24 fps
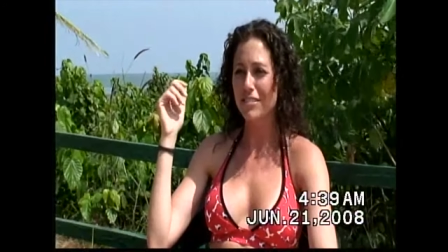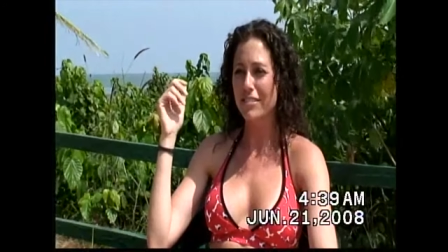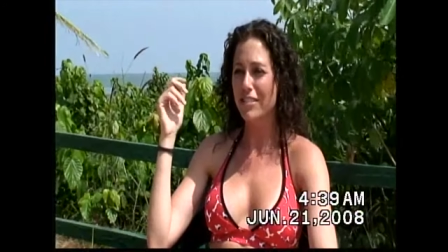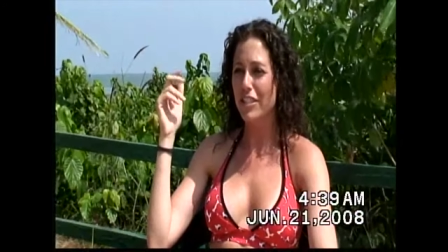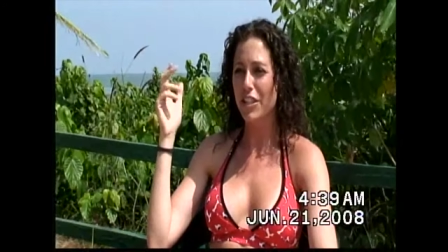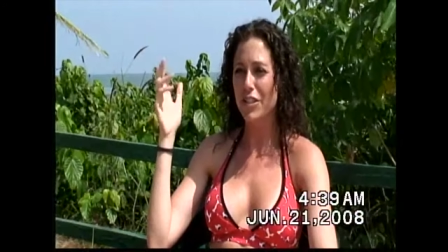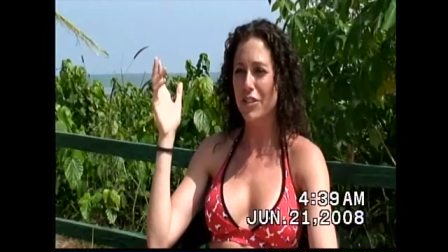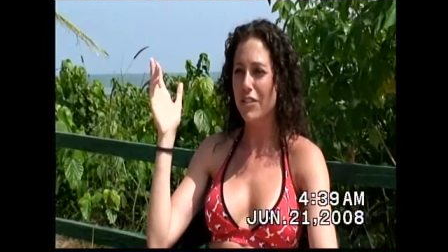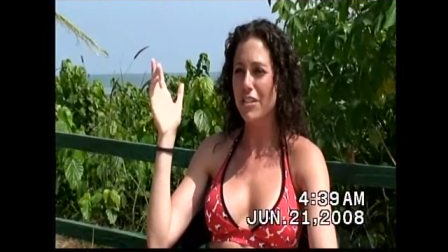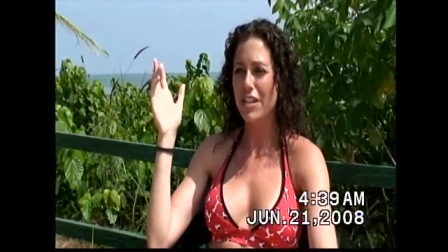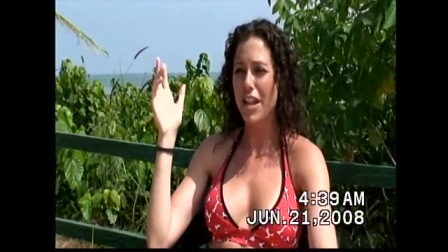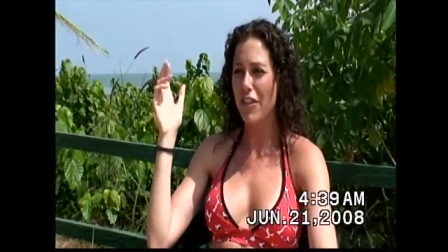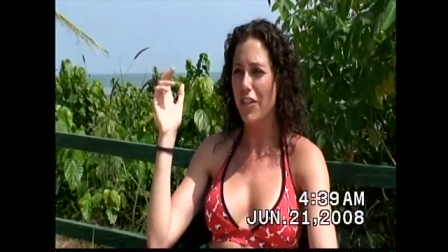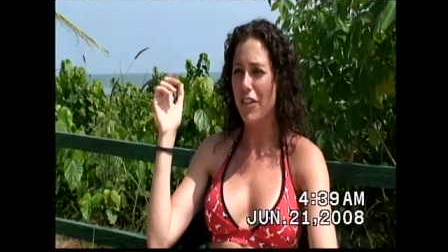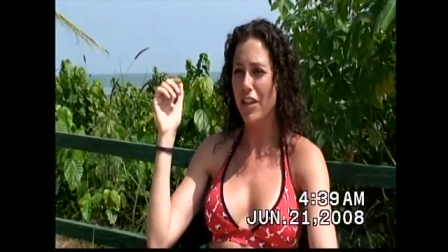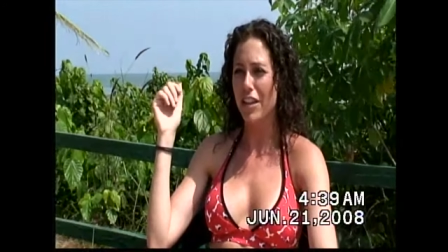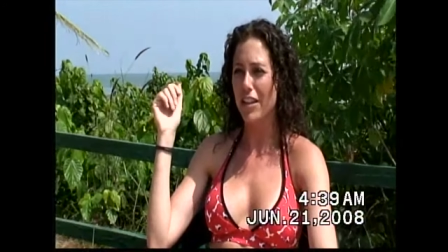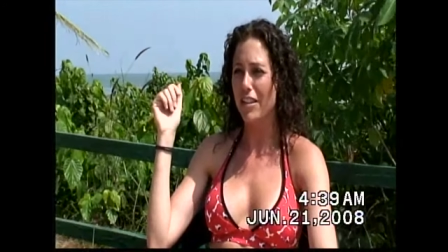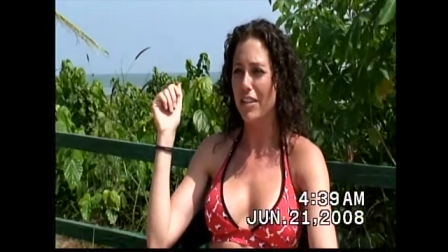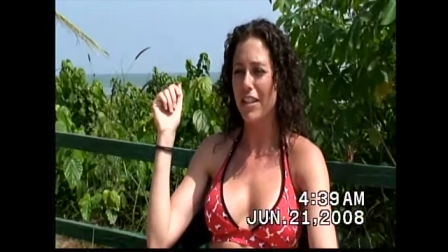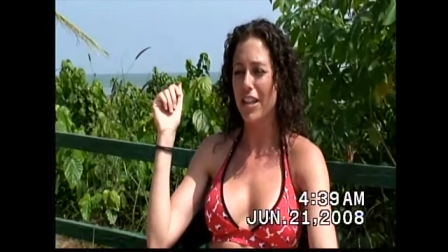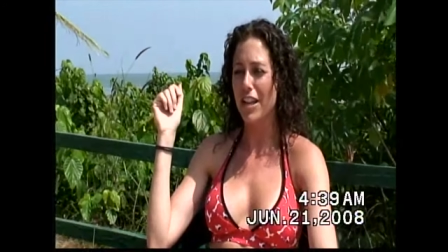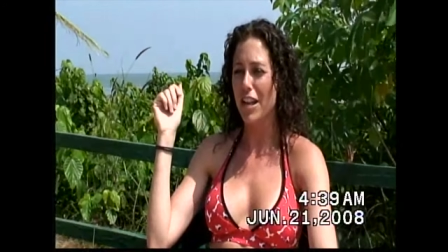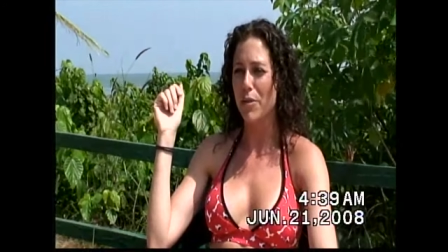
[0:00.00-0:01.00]
There's
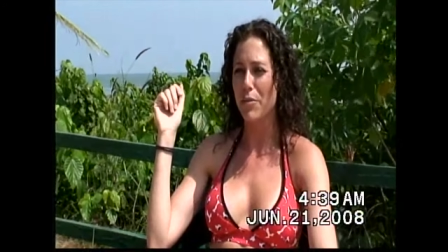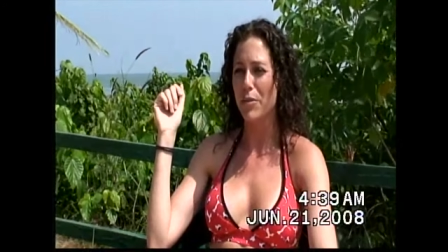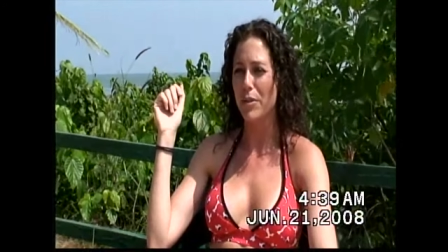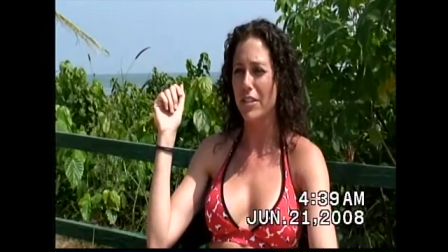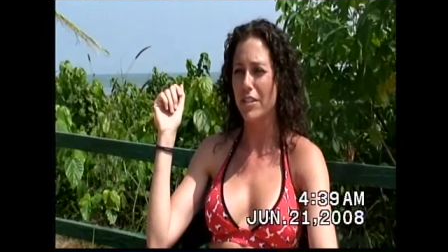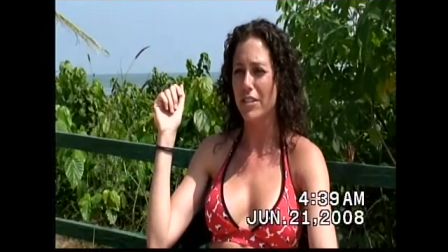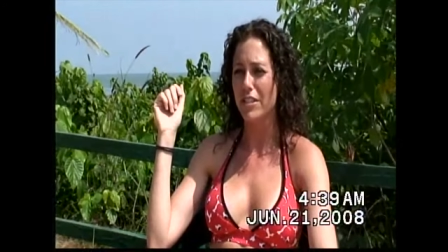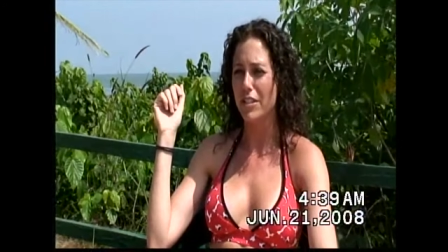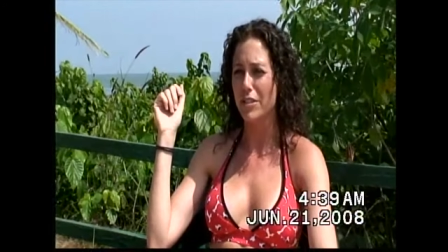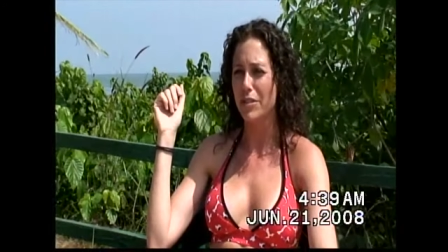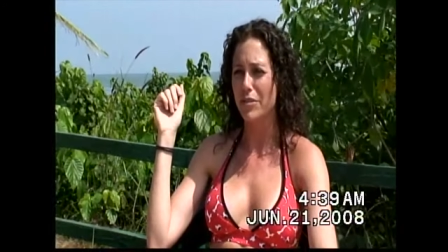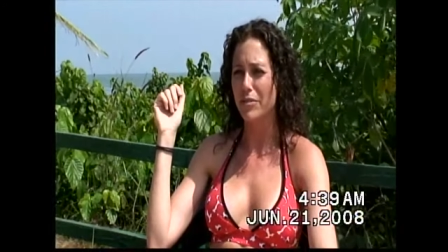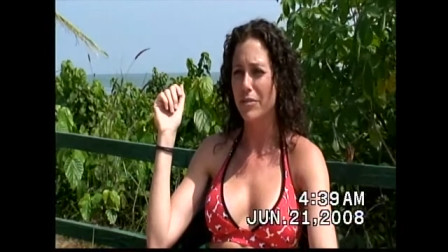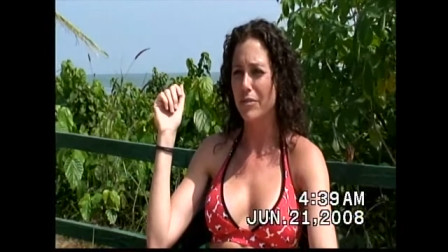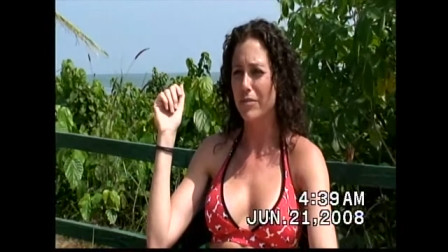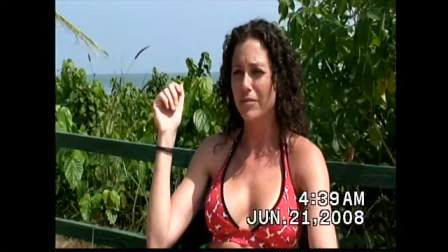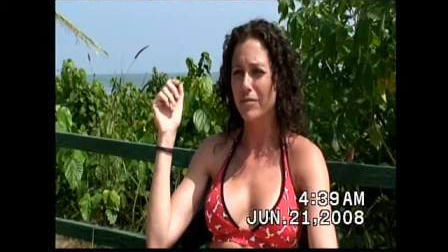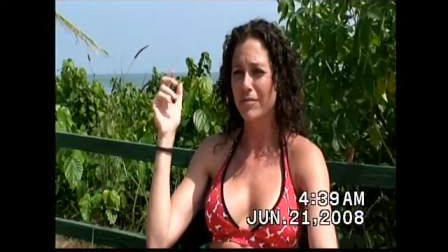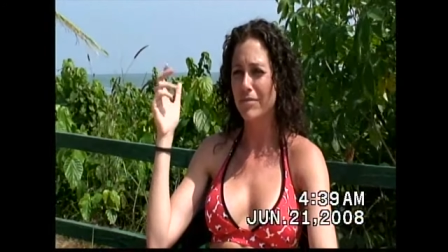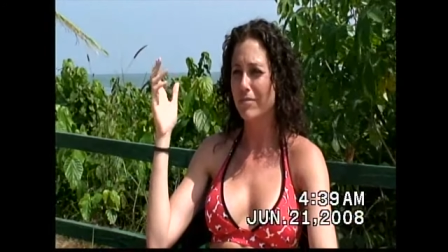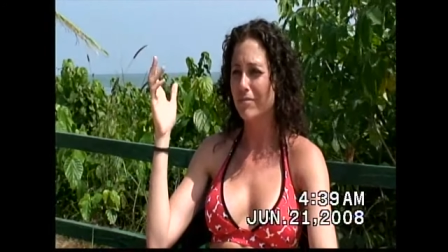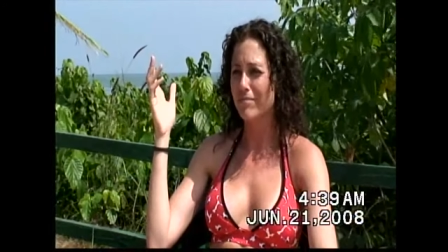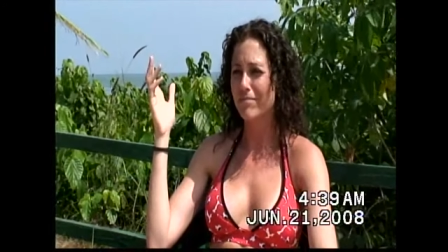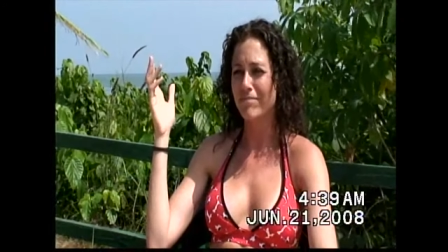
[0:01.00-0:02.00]
nothing that I wouldn't do
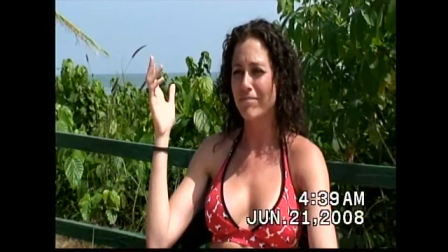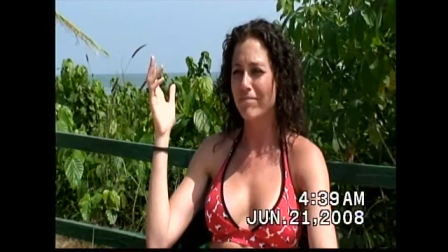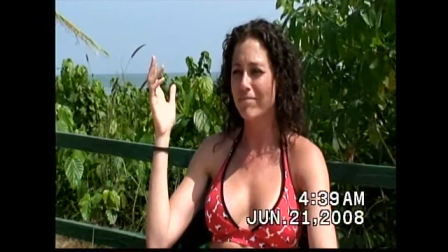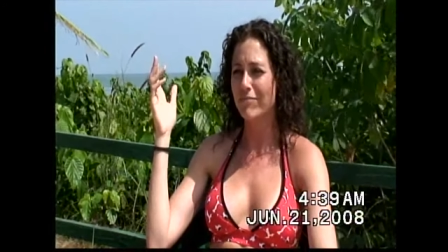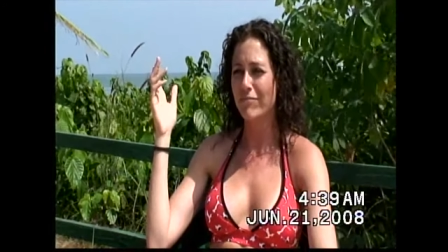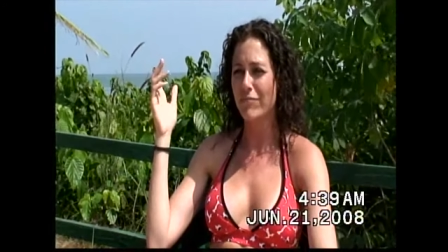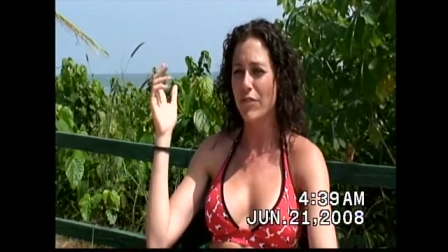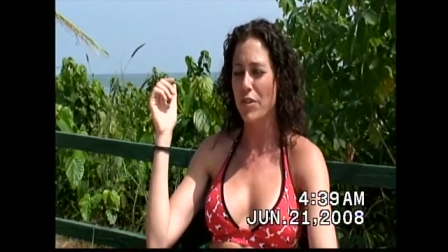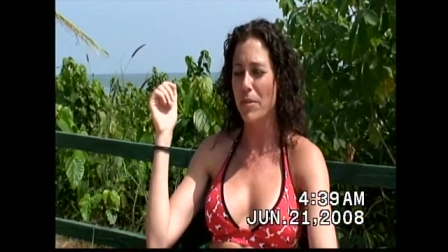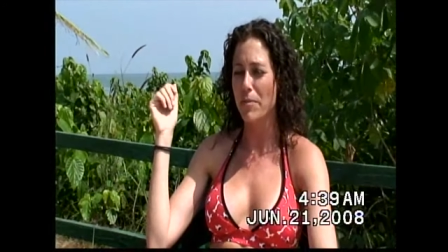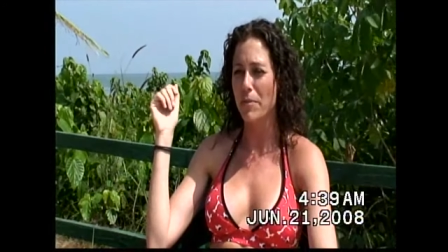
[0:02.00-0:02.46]
for